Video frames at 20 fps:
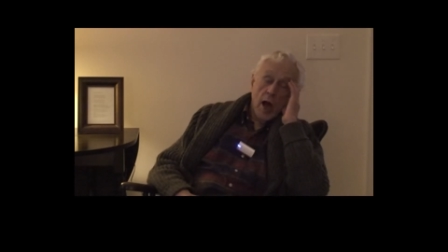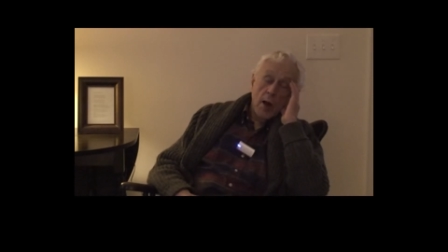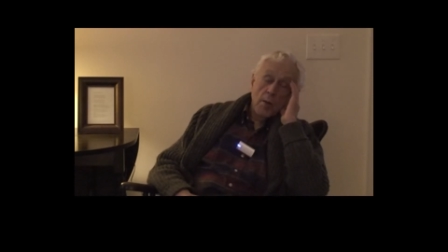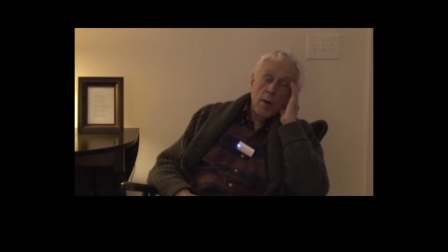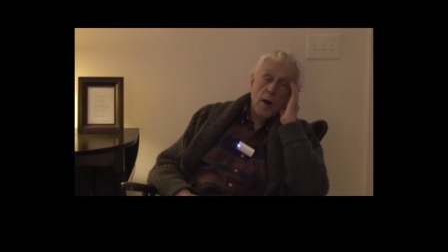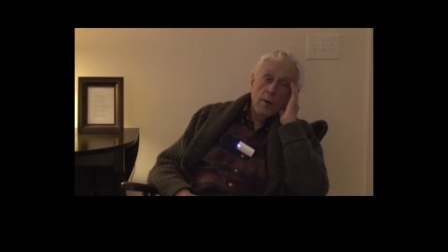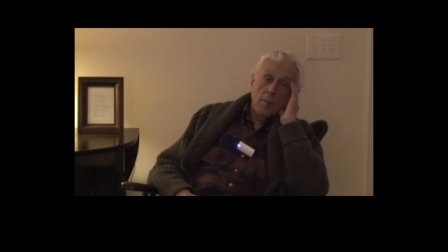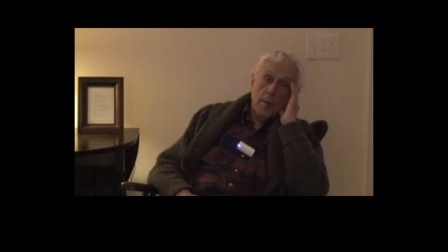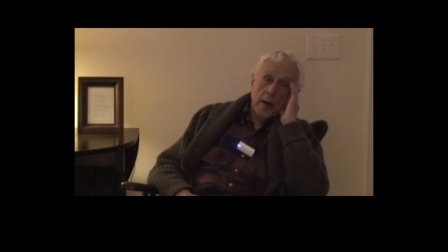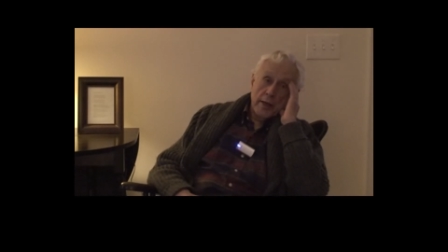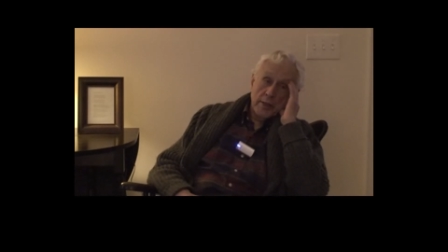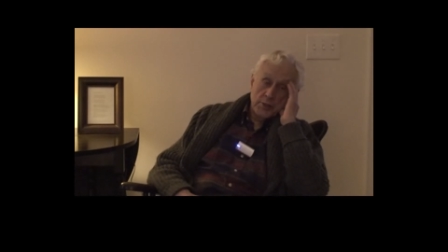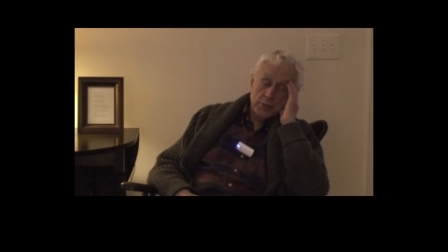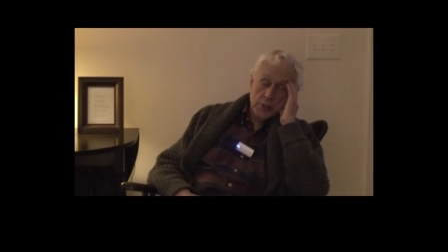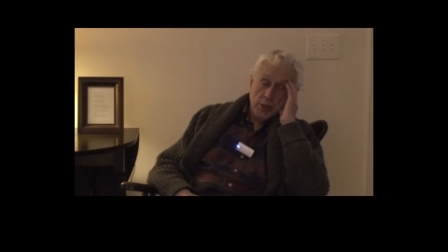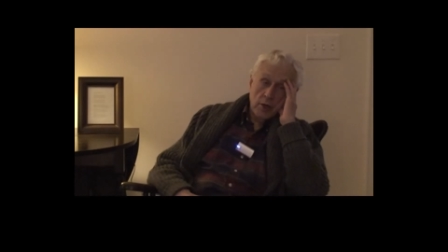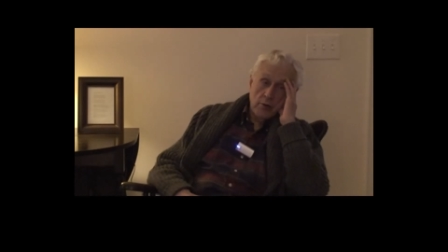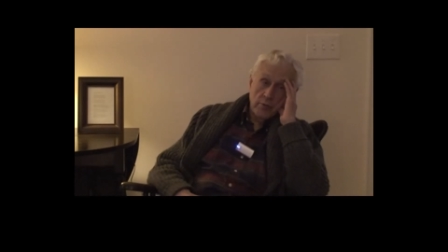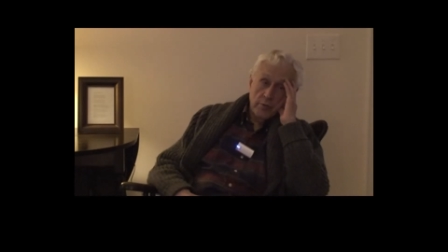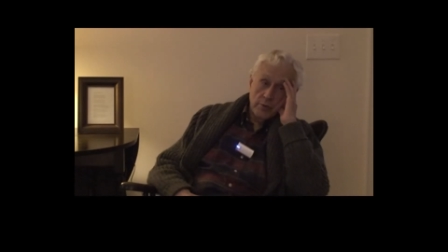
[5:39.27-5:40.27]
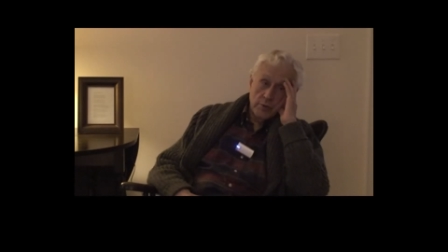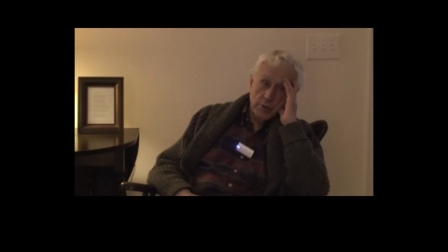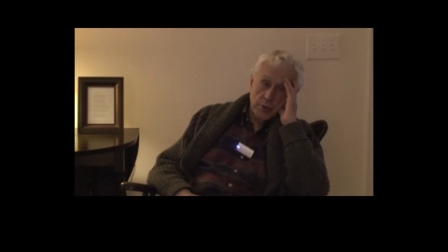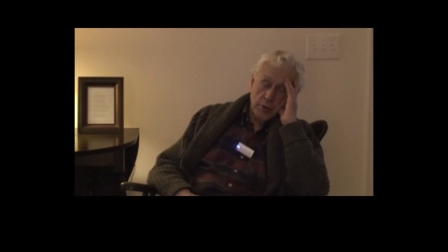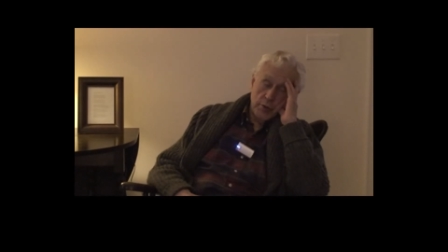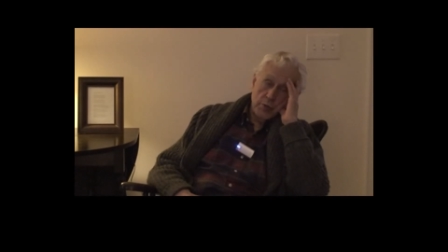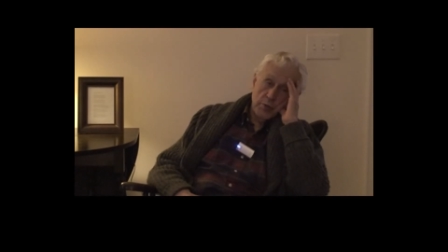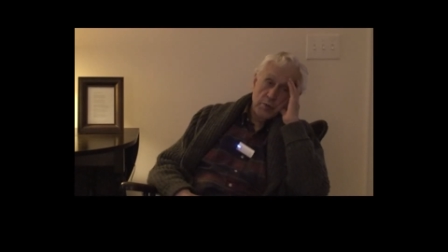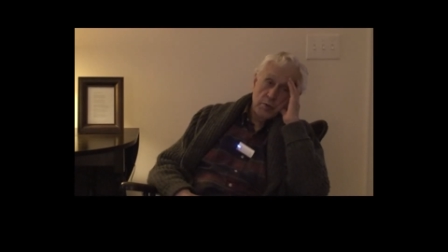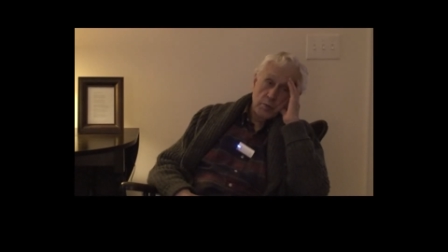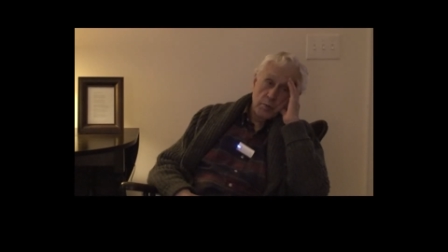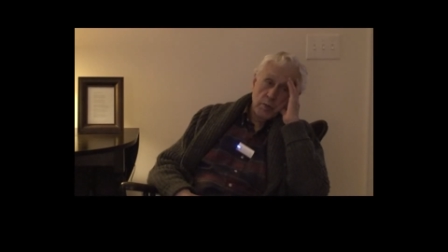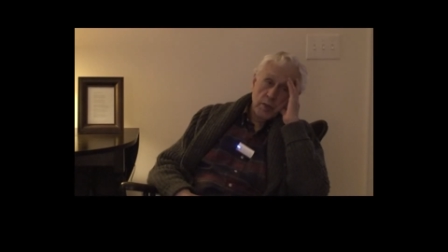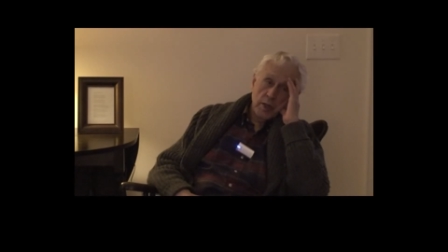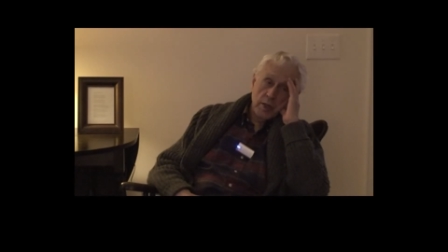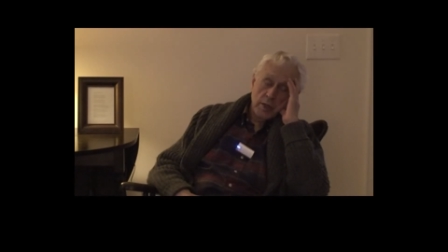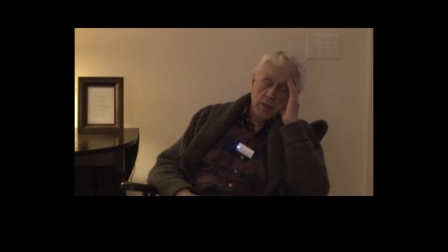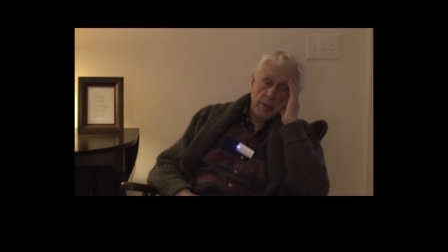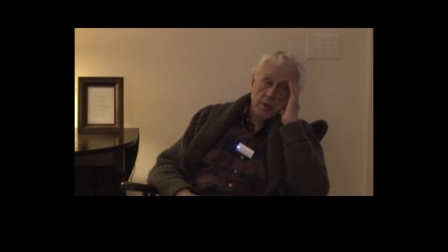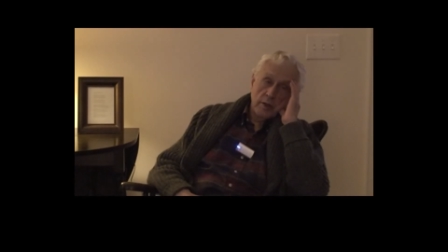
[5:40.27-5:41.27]
about myself as a human
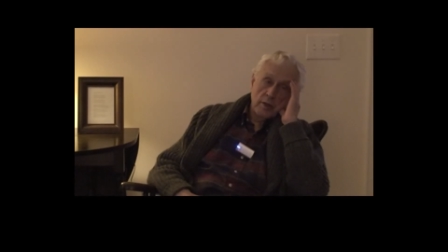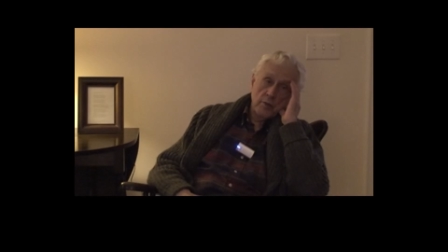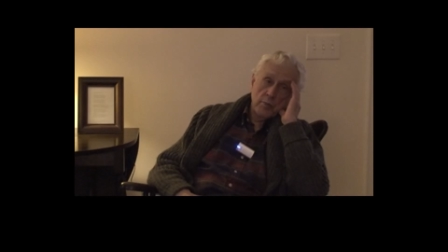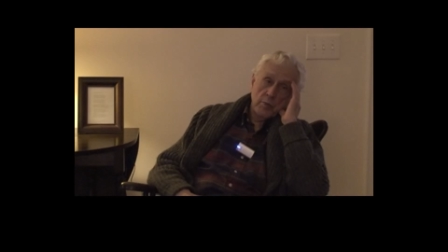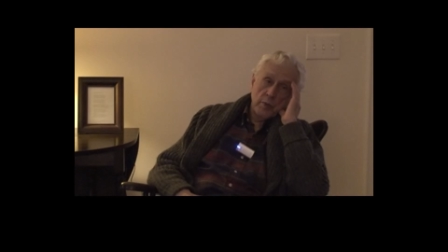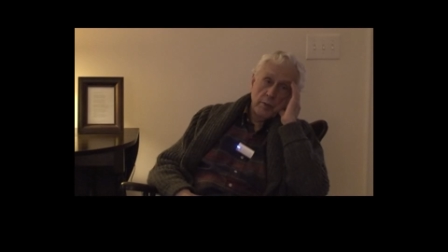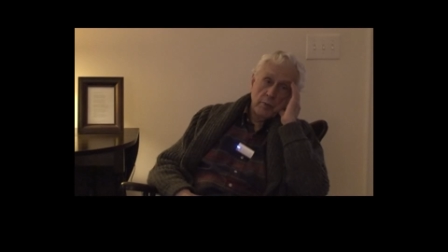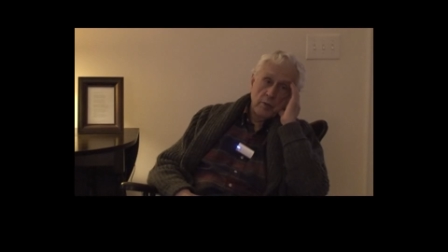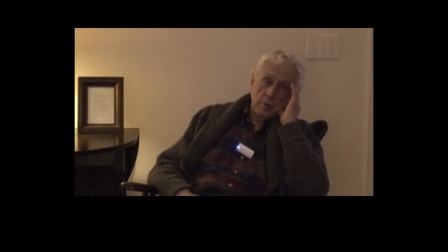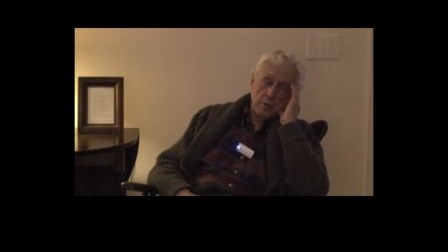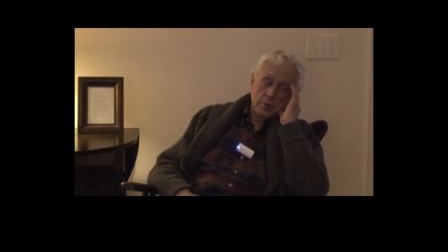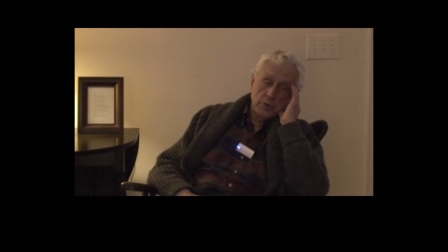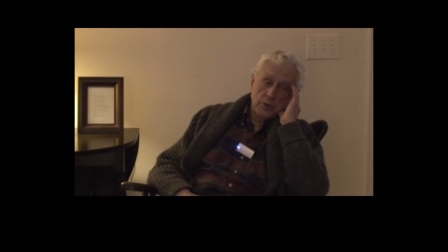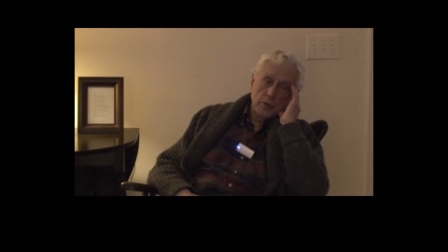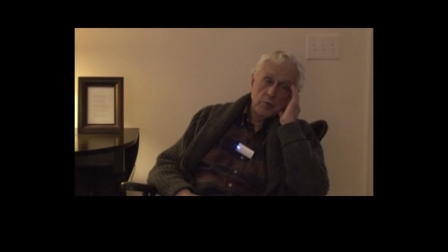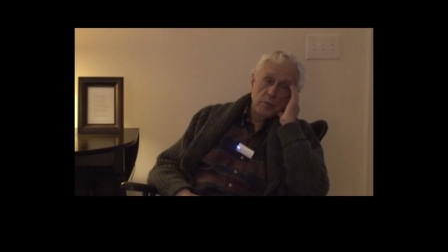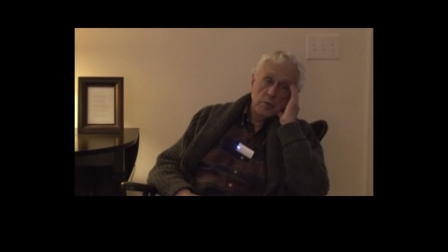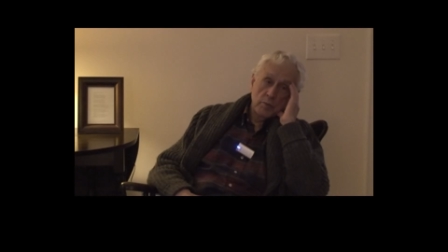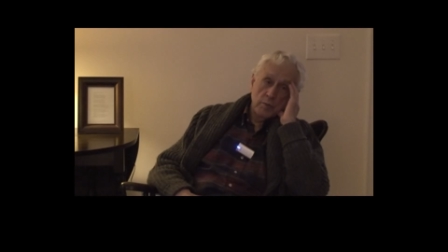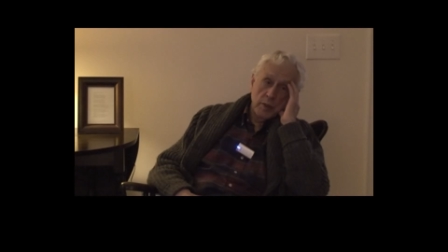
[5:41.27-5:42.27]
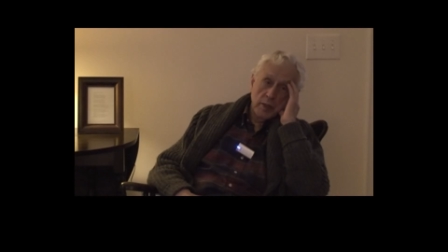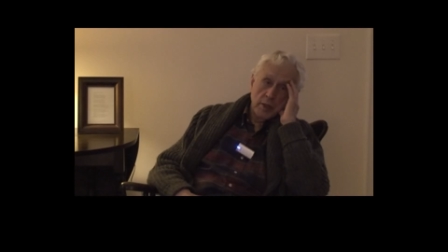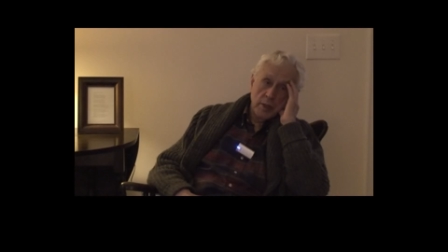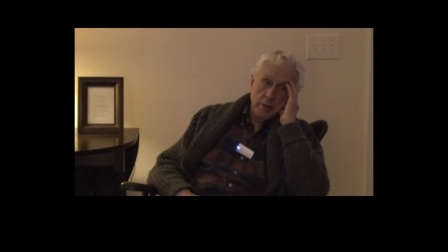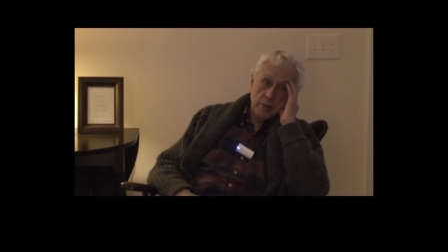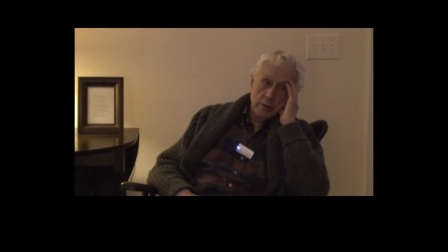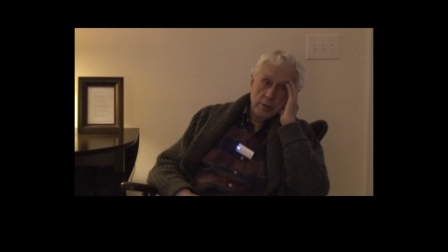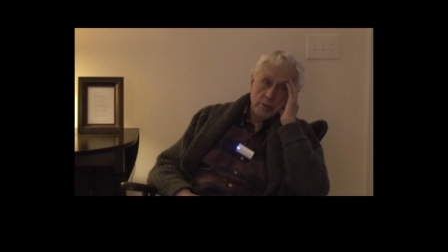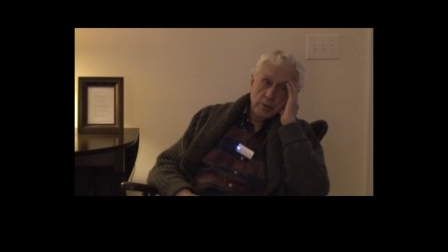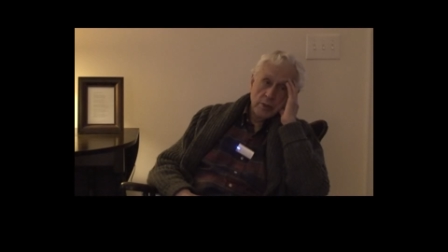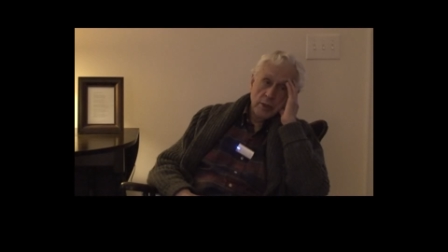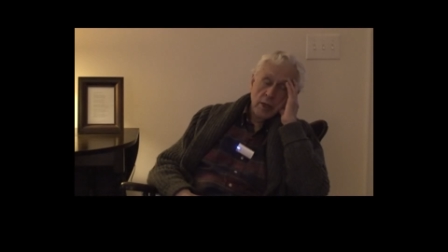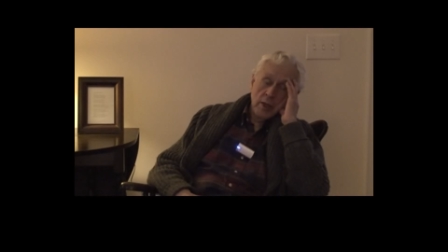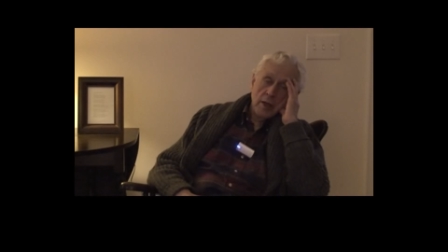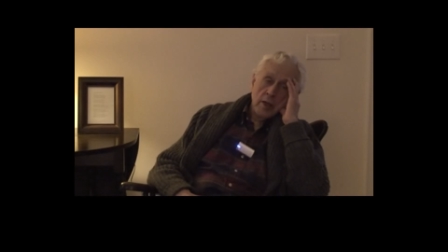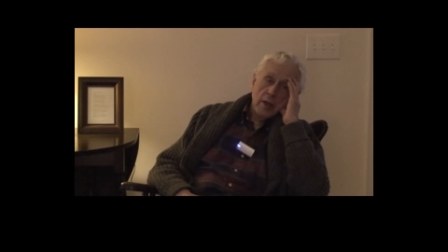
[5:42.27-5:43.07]
being and other people as human beings.